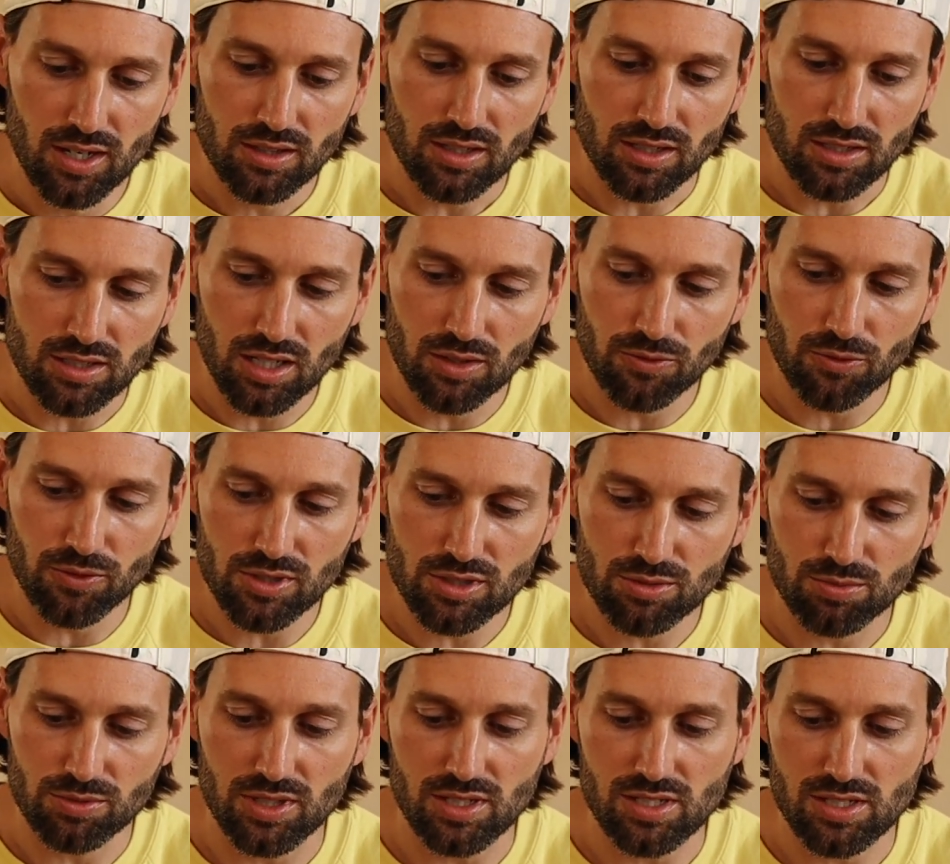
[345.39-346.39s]
The difference
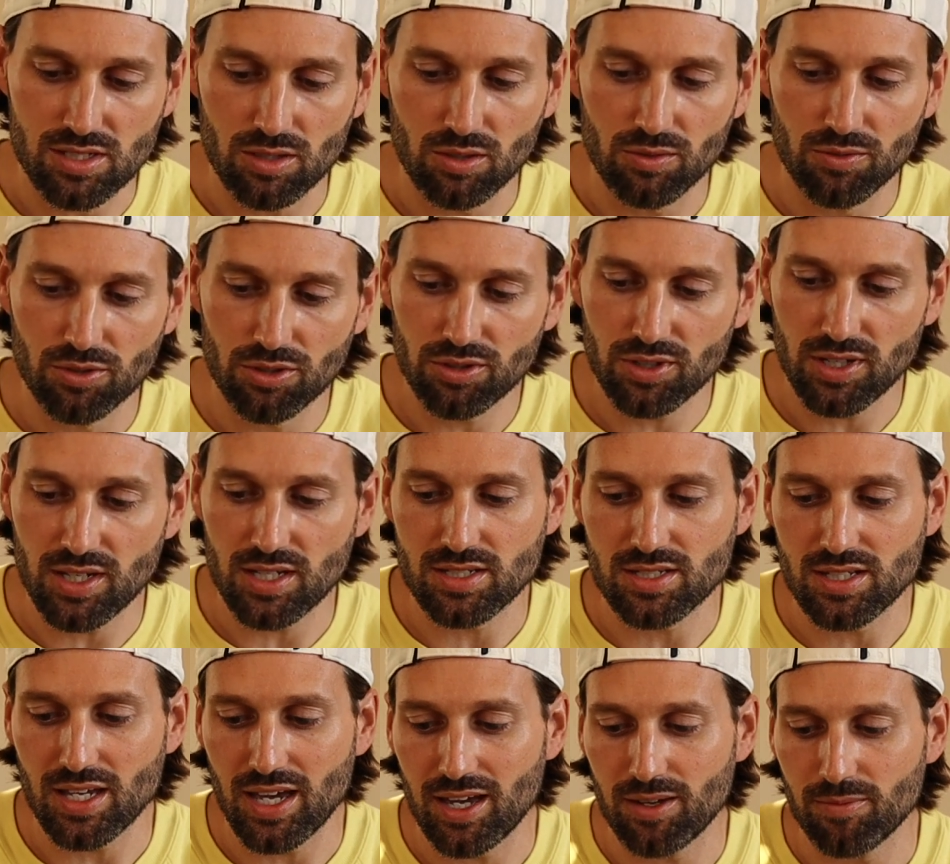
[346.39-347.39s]
with the silver is
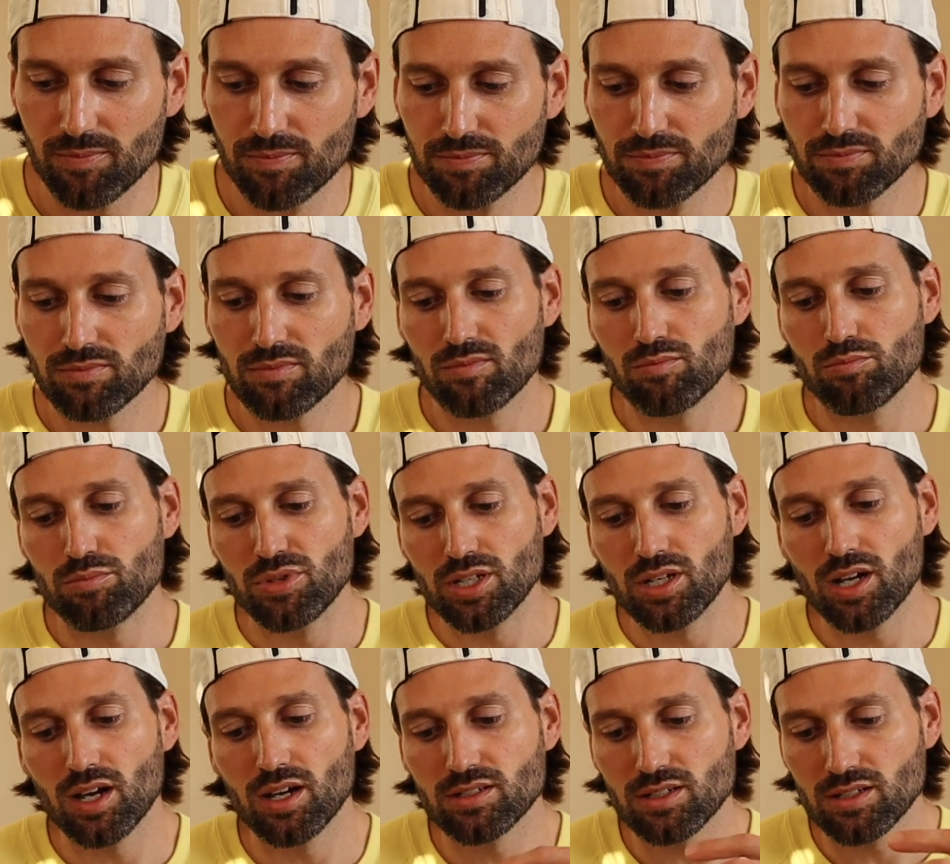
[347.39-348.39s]
that
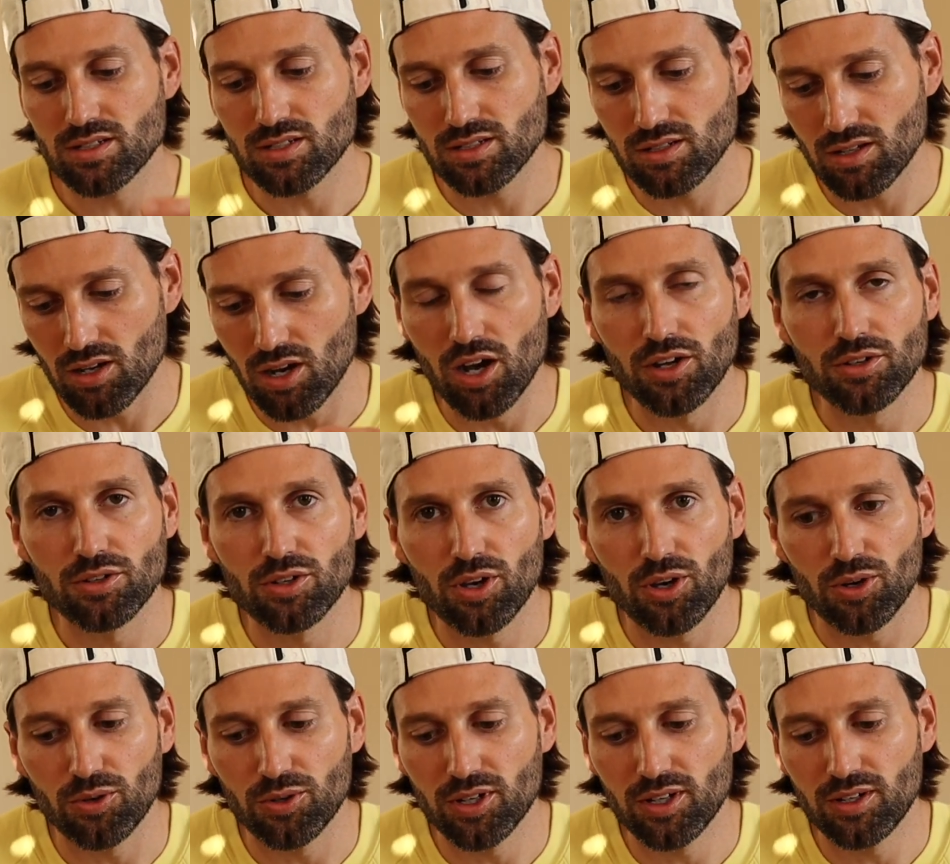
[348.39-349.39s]
because it's
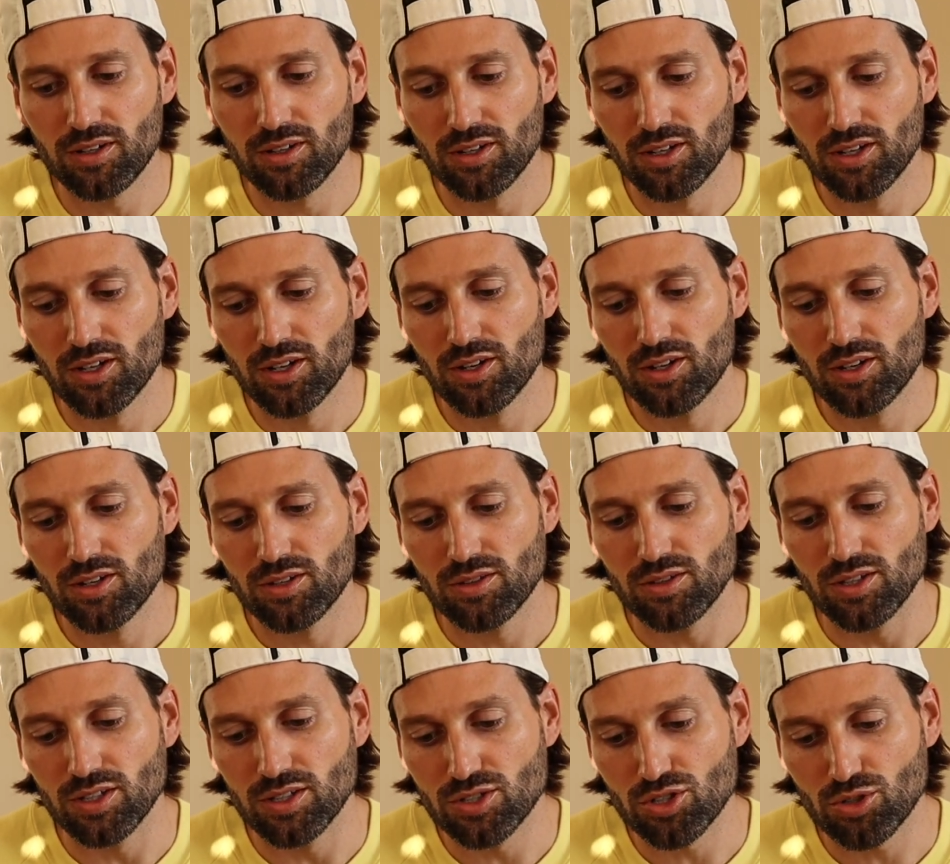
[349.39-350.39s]
uncoated,
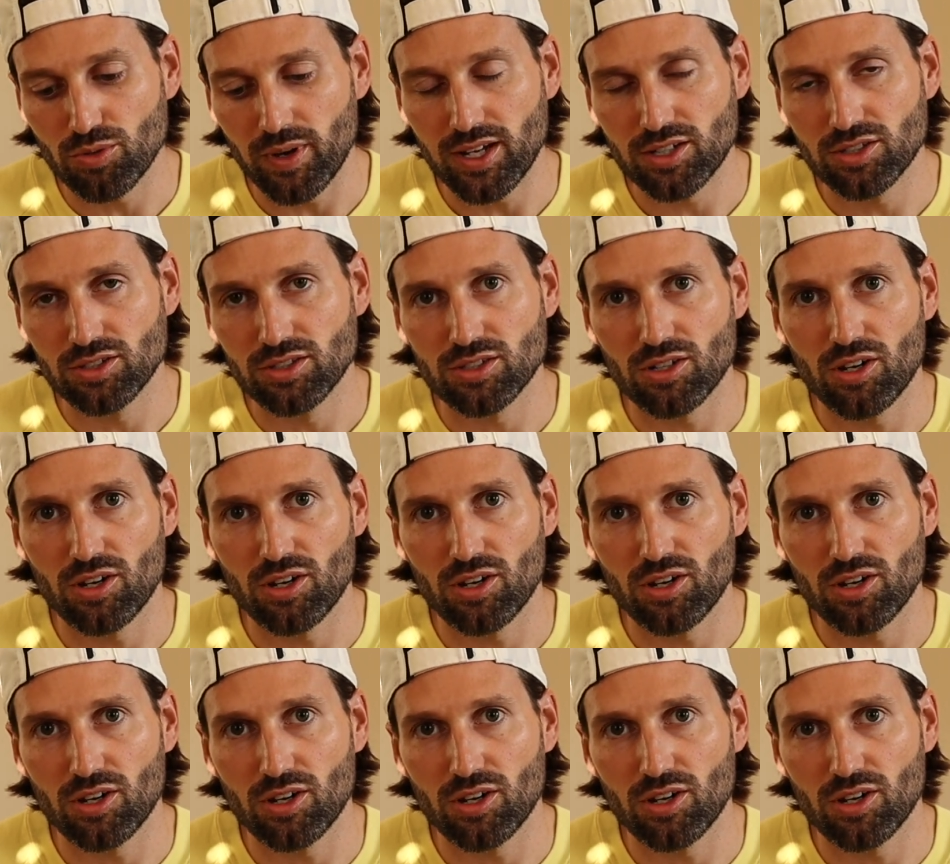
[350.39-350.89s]
the scratches